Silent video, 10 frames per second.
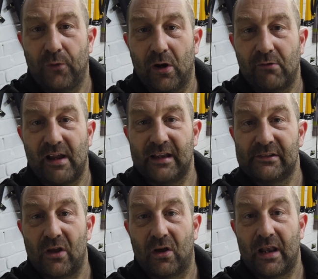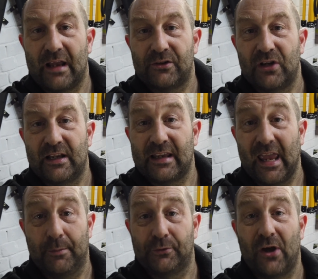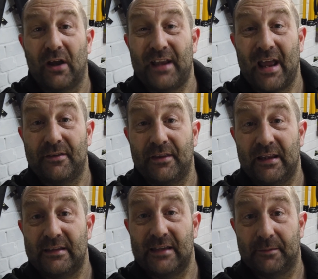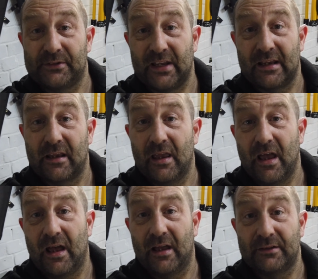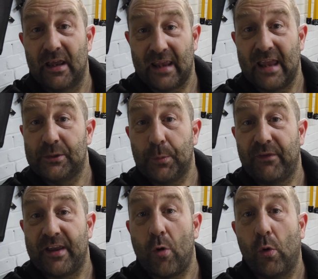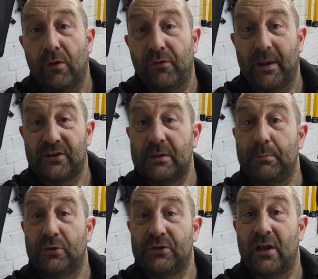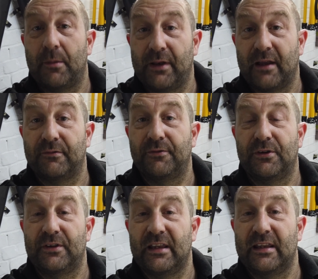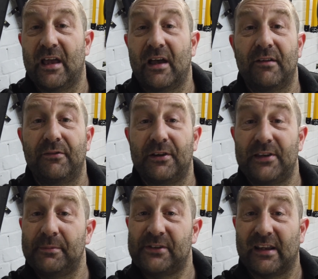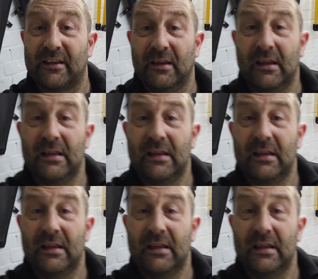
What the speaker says: before our race, I'll actually cable tie down the dipstick, again to prevent oil from actually pushing up and out through the dipstick.